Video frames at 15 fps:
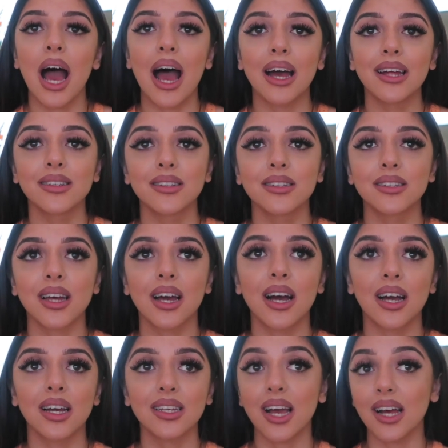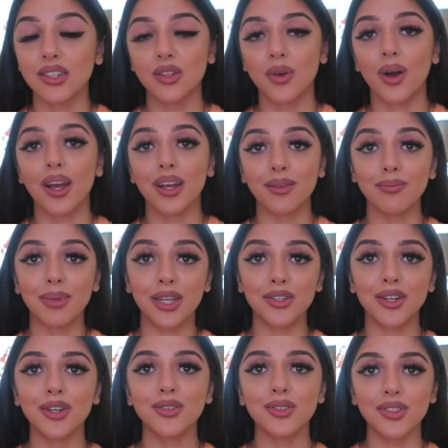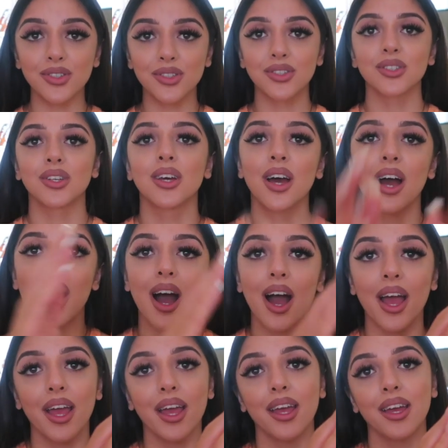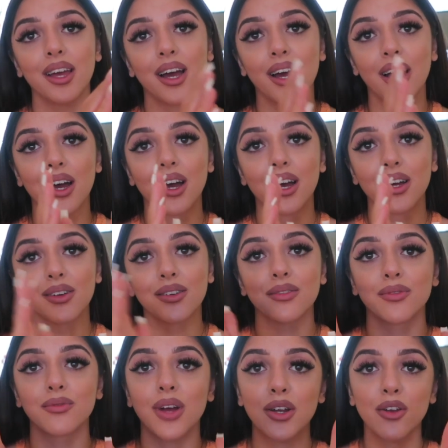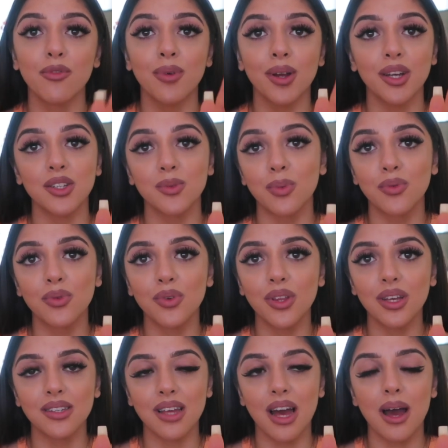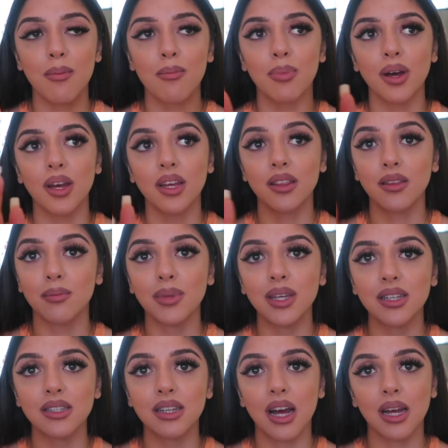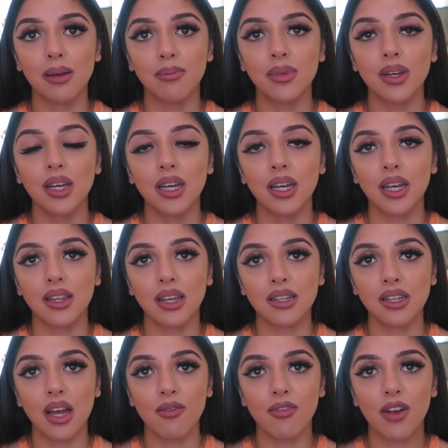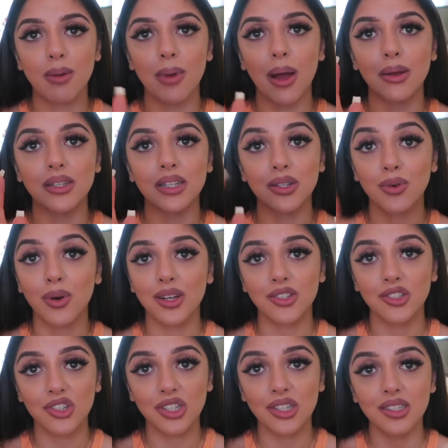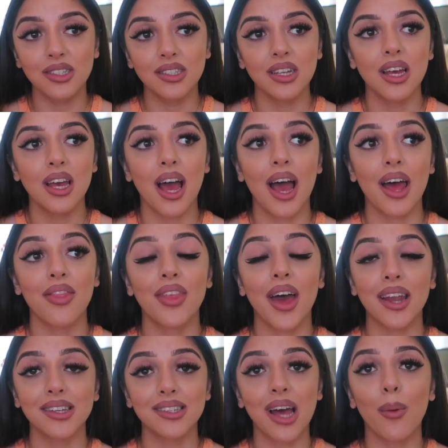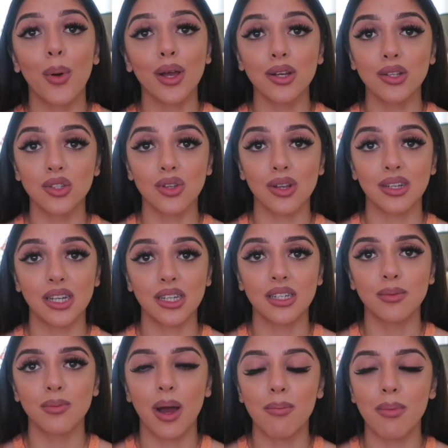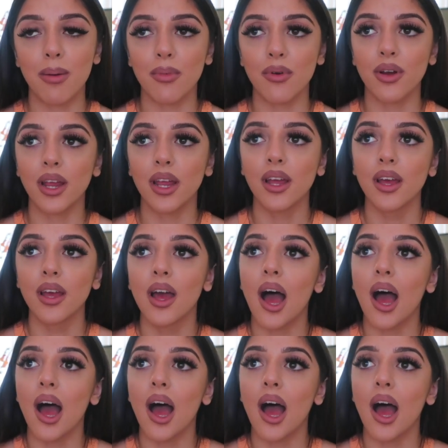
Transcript: And yeah, so I made notes. I read over my notes before the exam, but in the meantime, in that time frame, I did questions, and that is how I consolidated my memory.